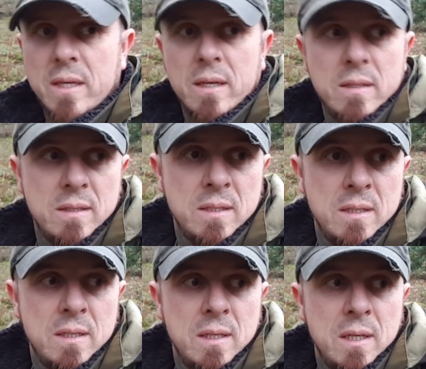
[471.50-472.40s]
here,
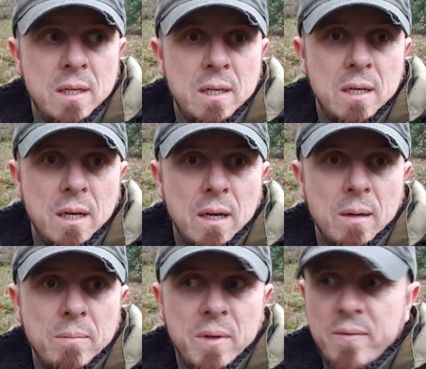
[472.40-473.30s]

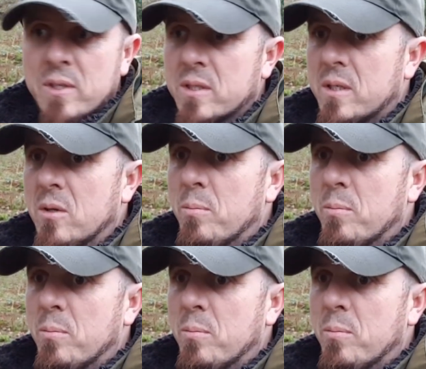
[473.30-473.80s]
if it's still